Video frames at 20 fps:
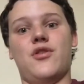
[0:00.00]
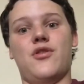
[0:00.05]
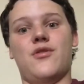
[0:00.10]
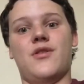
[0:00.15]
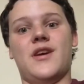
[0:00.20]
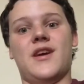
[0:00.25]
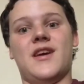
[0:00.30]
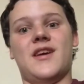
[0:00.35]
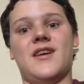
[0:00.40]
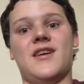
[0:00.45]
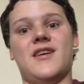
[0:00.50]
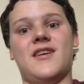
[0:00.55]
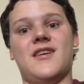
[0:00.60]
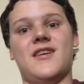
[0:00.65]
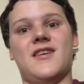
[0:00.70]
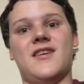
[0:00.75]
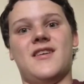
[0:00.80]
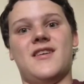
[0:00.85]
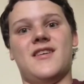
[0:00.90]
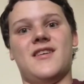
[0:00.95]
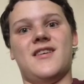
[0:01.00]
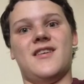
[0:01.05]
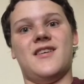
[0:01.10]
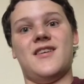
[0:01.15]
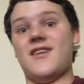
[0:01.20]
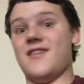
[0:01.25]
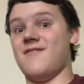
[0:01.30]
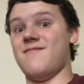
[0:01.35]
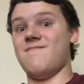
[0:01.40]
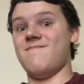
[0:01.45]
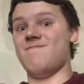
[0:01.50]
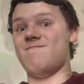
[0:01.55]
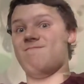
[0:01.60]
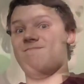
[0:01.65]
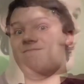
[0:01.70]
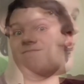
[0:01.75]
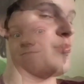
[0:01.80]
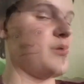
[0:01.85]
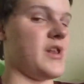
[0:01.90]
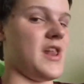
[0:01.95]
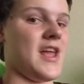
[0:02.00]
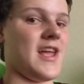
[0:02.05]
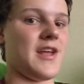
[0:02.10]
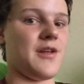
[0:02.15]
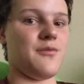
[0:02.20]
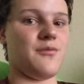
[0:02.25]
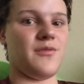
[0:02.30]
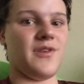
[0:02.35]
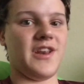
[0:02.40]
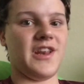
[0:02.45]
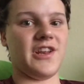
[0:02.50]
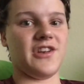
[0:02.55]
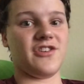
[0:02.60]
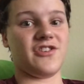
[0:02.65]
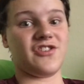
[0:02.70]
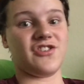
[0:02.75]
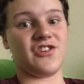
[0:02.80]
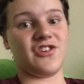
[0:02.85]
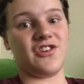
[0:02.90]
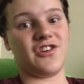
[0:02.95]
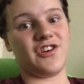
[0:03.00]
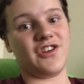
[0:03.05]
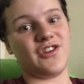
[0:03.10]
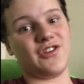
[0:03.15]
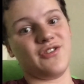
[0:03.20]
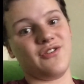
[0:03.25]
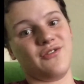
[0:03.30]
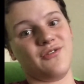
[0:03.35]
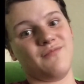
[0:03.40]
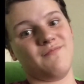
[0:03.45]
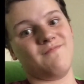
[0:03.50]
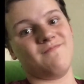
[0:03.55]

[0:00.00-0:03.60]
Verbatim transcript: doing, but I can reassure you,